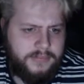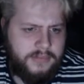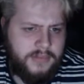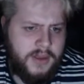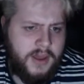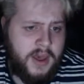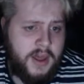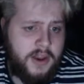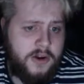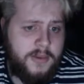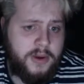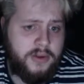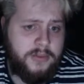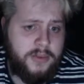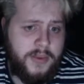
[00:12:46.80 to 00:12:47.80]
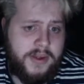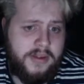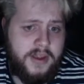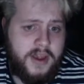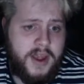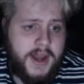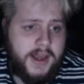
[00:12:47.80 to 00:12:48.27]
There are multiple ways
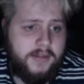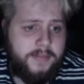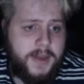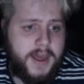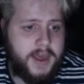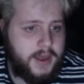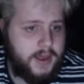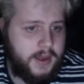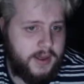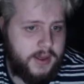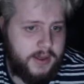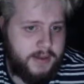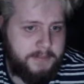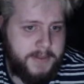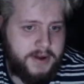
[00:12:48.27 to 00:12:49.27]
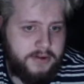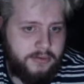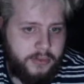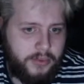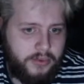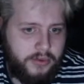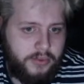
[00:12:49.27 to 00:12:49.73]
to earn XP. Match
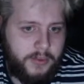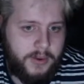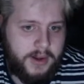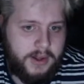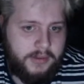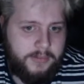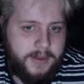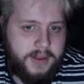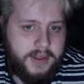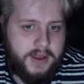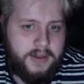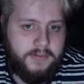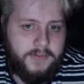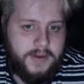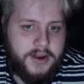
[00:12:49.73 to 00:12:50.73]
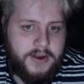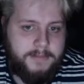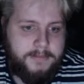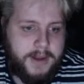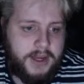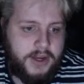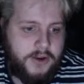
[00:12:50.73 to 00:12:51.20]
rewards, you will earn XP at the end of each
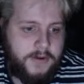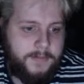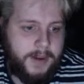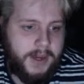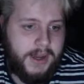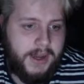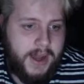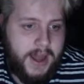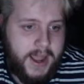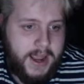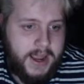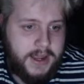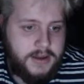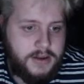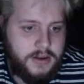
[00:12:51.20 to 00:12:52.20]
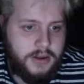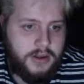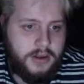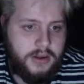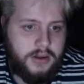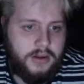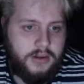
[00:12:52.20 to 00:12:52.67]
match you play.
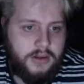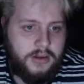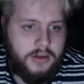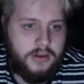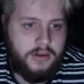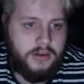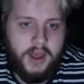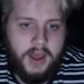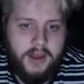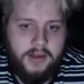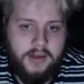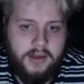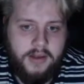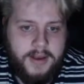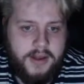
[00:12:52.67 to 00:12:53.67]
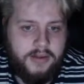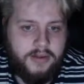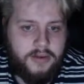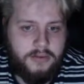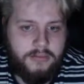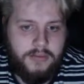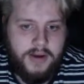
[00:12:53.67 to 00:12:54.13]
Okay, so based on
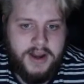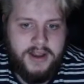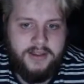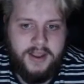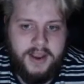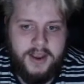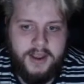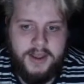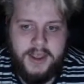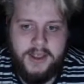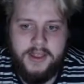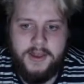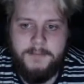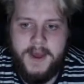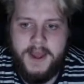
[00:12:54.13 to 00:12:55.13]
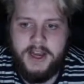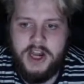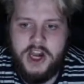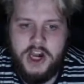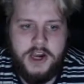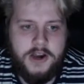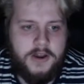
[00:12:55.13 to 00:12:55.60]
your rating at the end of the
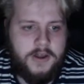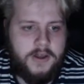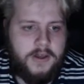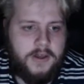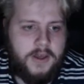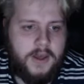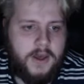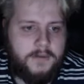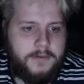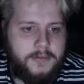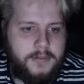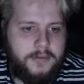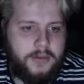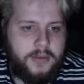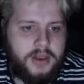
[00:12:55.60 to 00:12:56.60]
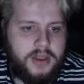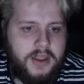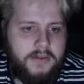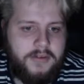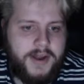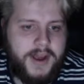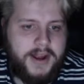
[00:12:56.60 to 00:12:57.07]
match, for performing
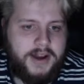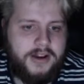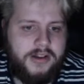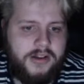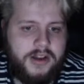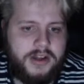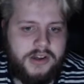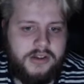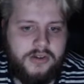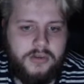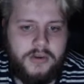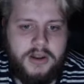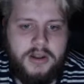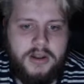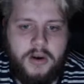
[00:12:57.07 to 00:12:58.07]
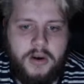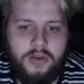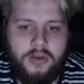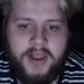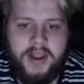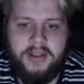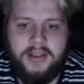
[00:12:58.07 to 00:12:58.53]
different actions such as scoring goals,
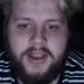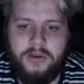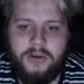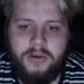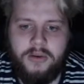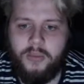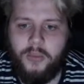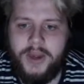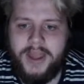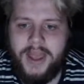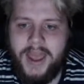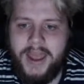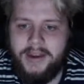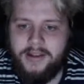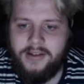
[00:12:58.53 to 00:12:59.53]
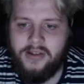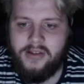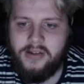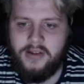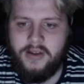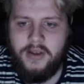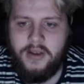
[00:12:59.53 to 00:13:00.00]
making tackles and winning
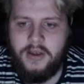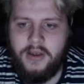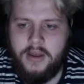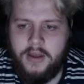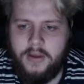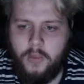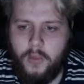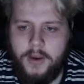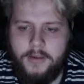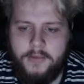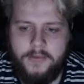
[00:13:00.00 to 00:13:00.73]
headers. Whenever you